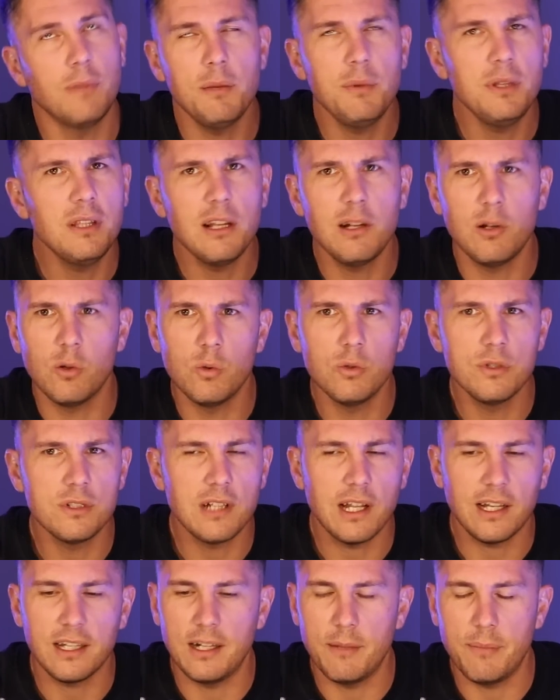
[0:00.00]
maybe they
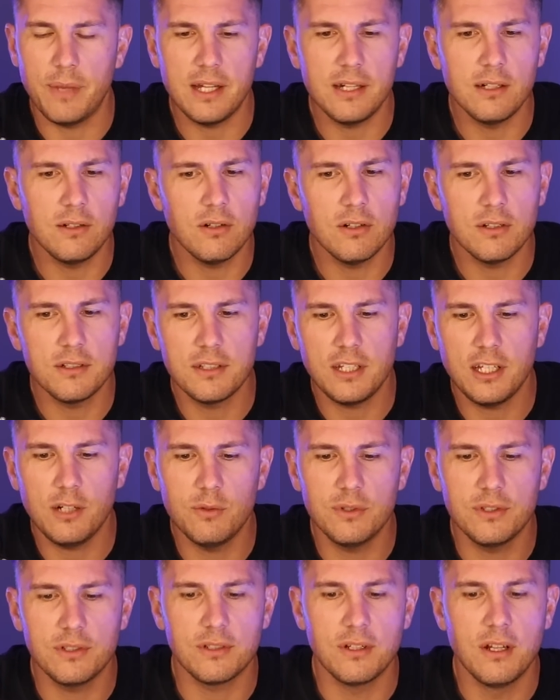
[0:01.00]
launched an abandoned cart
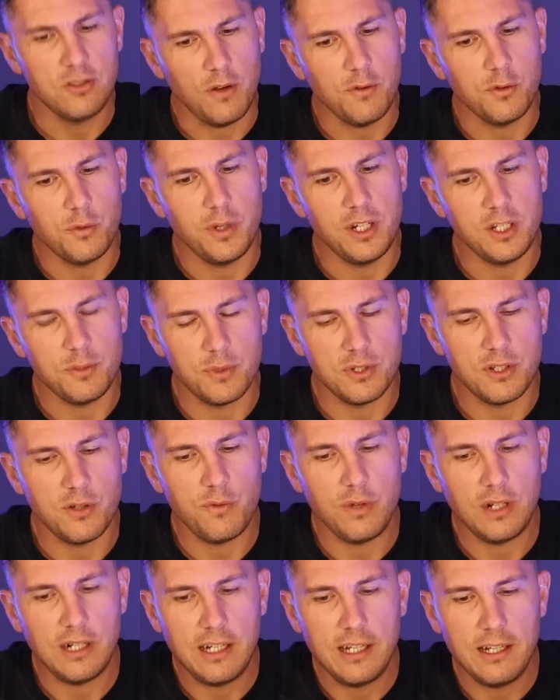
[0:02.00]
sequence software
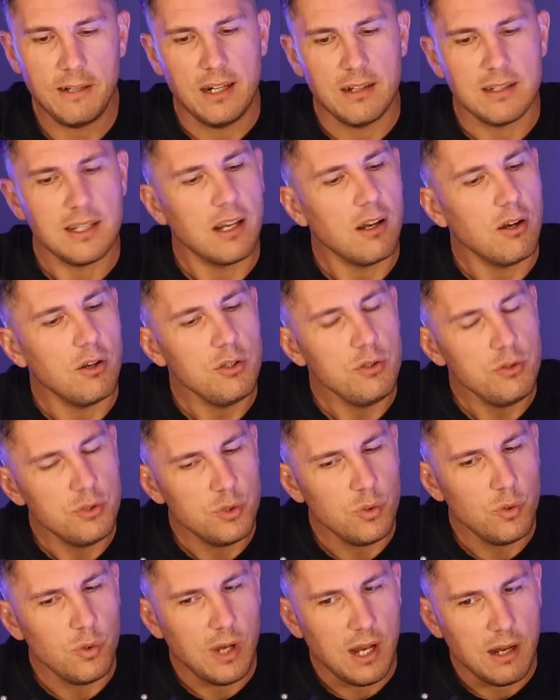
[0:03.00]
specifically. And I was like, are you
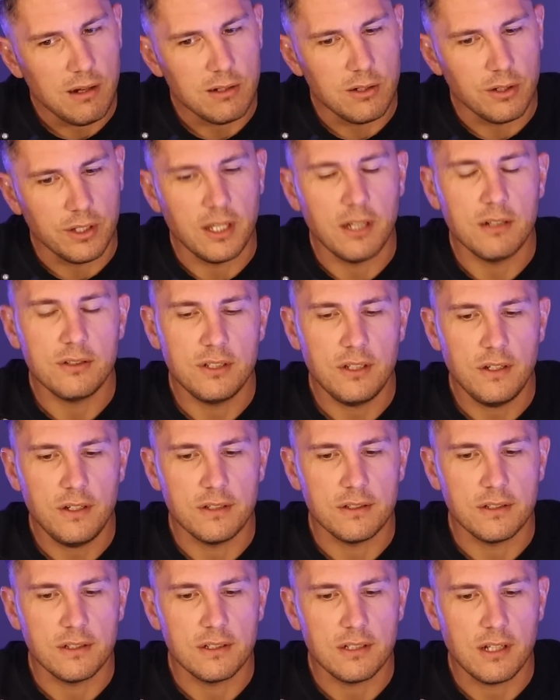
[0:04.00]
sure Outlook? He goes,
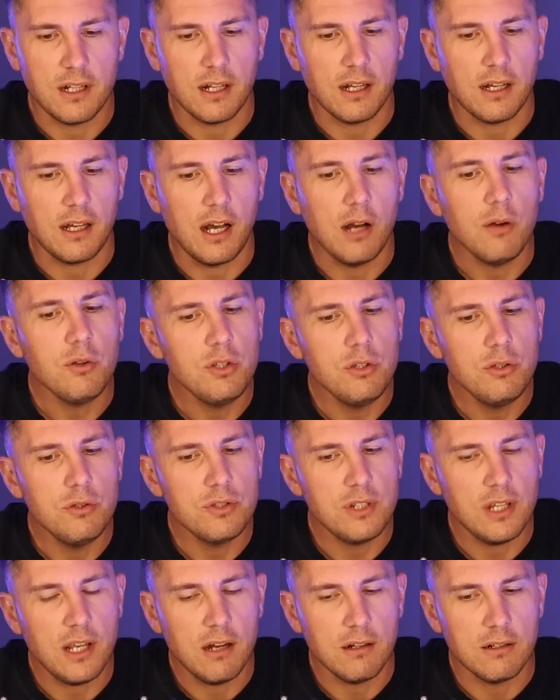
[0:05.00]
yes. And I was like, how are you
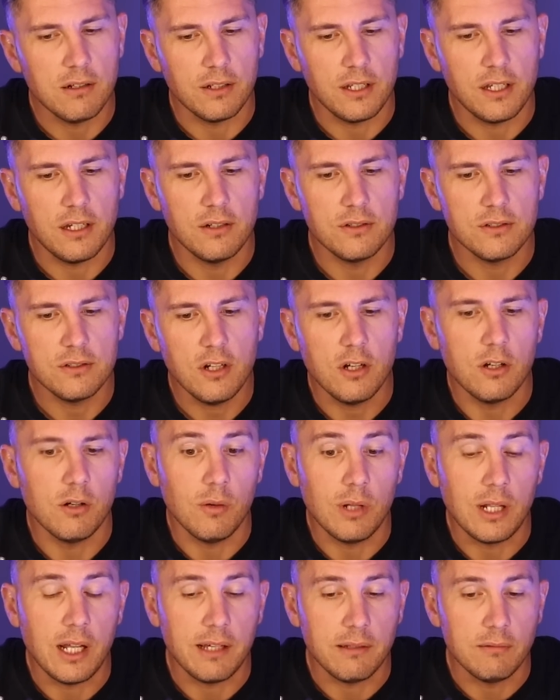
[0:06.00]
using Outlook? He goes, no,
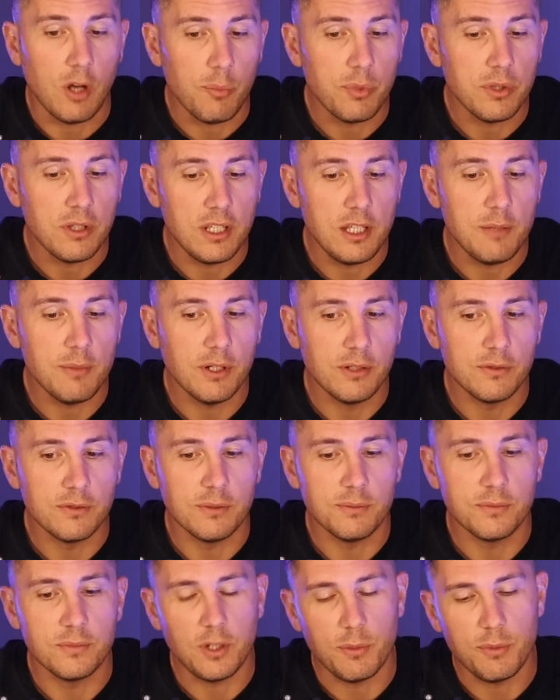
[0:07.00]
well, I copy the email
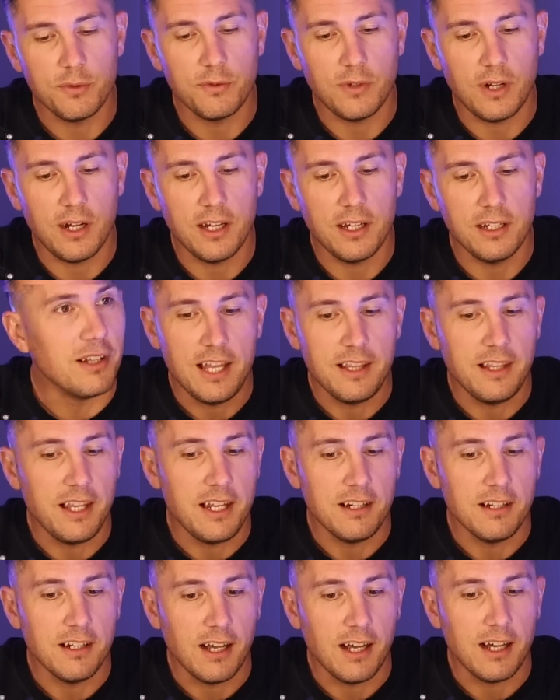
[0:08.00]
from Shopify and
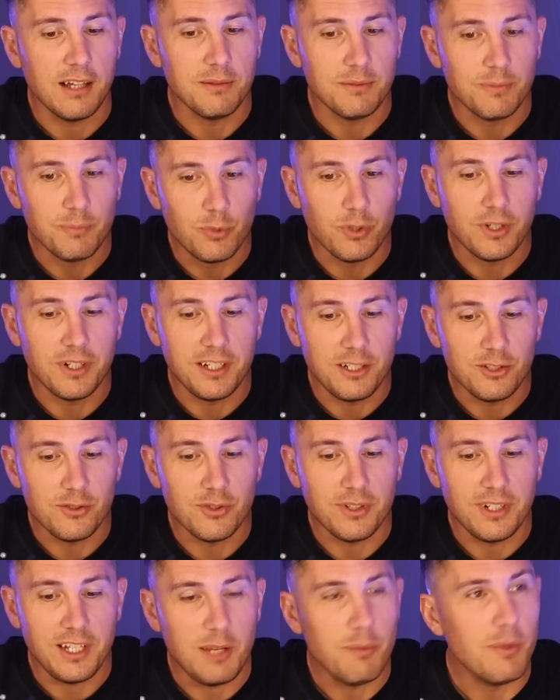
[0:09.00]
then I put it
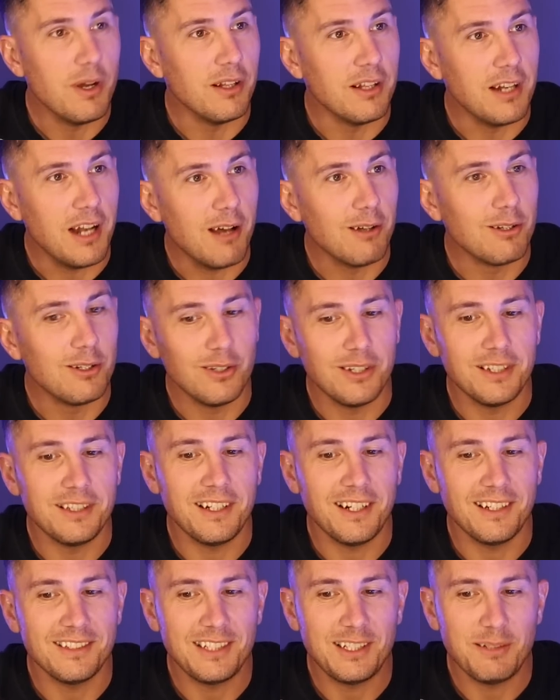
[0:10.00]
into an email in Outlook and
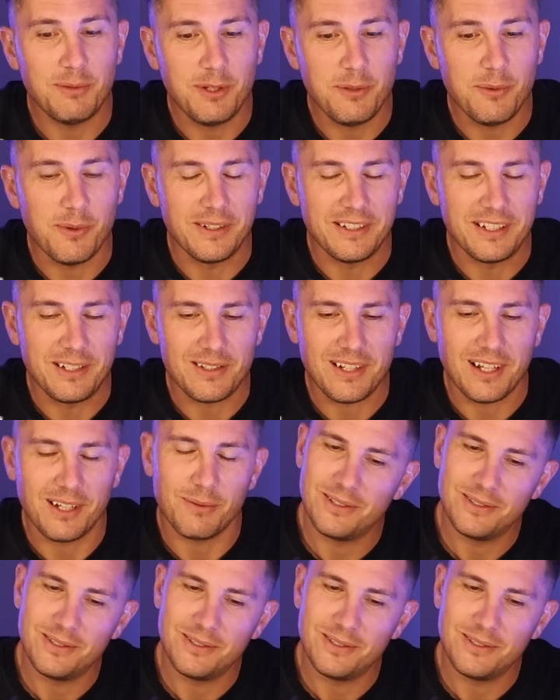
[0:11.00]
then I send them an email. And I was like,